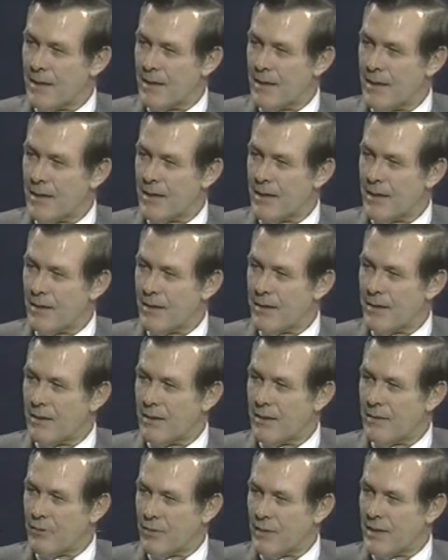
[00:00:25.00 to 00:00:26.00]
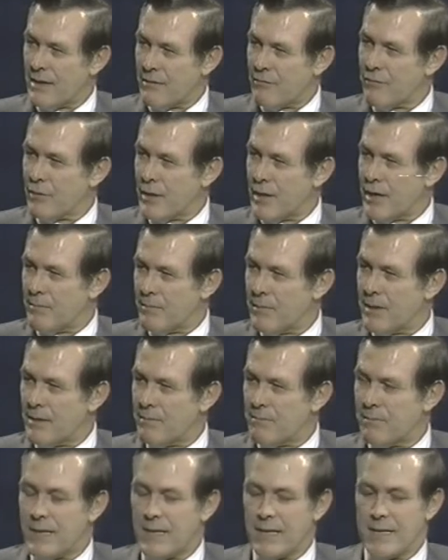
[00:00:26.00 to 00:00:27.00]
uh, for that freedom
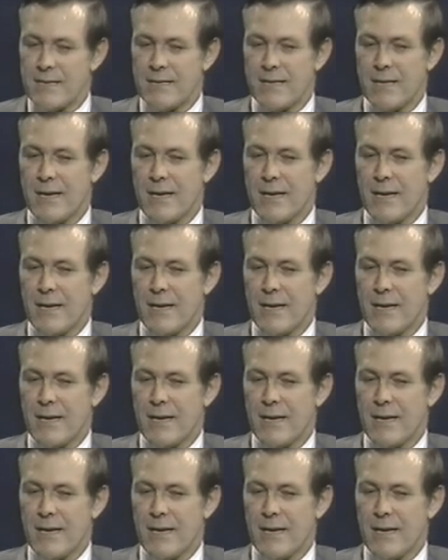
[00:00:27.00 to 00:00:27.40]
and peace.